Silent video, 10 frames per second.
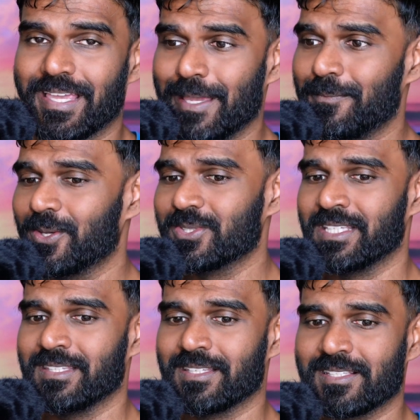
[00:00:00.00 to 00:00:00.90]
keep
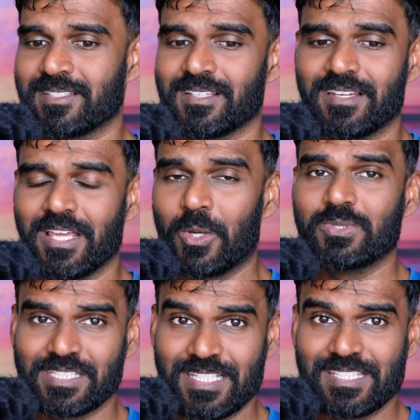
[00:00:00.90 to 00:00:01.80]
using this
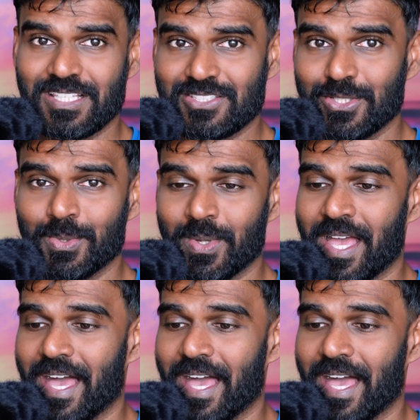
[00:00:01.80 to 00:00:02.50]
Nikon Z6 II